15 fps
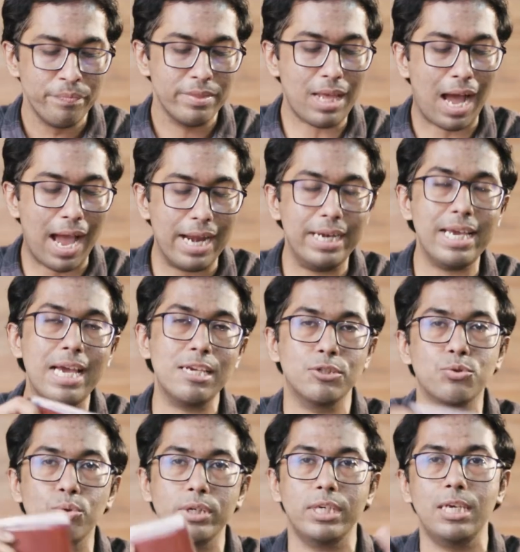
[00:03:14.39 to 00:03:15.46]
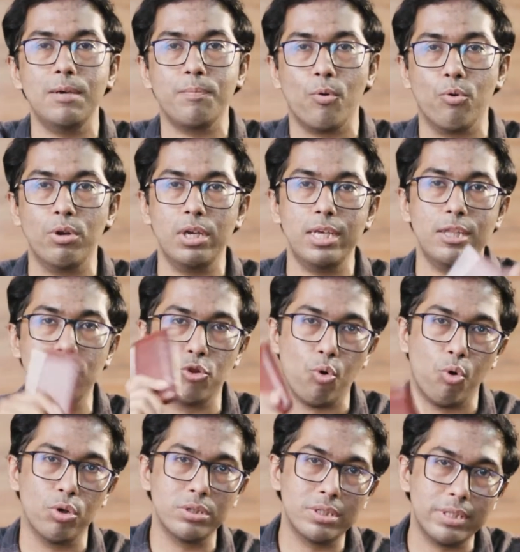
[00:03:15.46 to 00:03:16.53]
The idea is to keep only
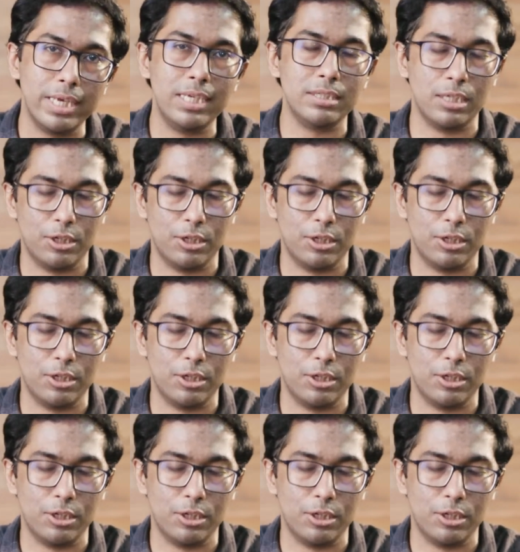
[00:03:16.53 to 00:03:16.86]
those things